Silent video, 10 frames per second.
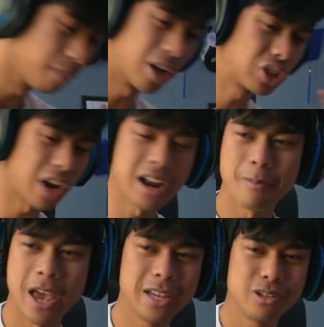I'm not trying to
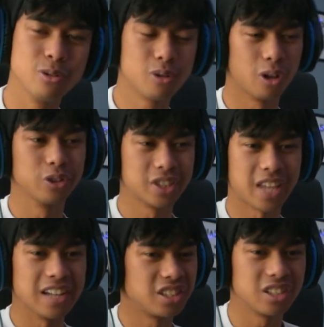pay too close
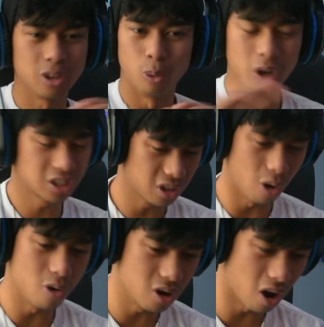attention to what's
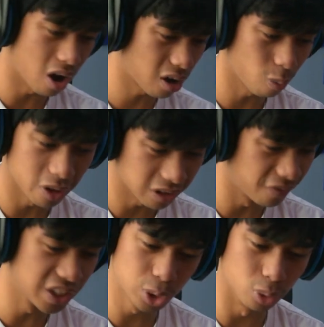going on or what the
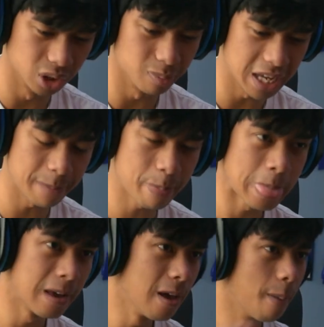visuals mean,
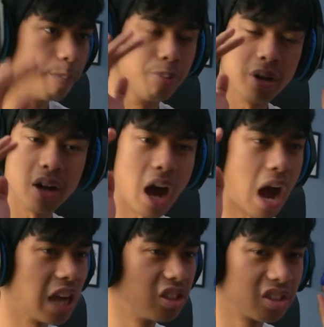but
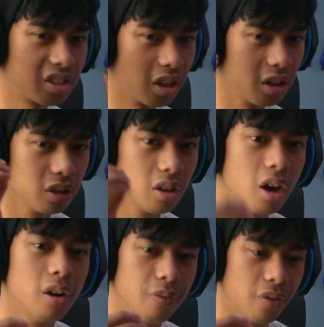I just
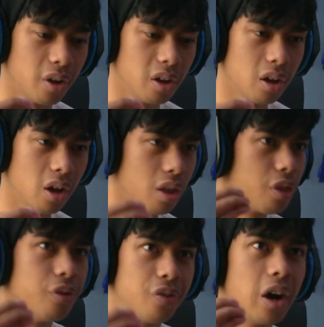love
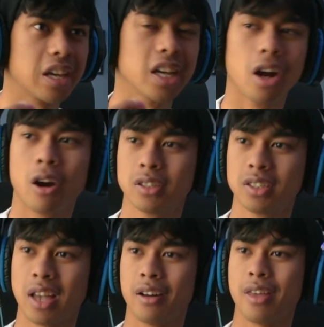the fucking art
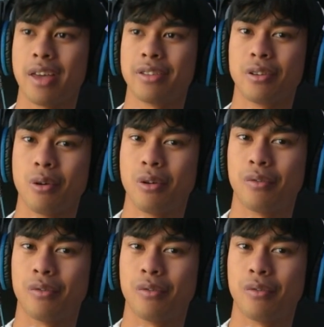style that they're going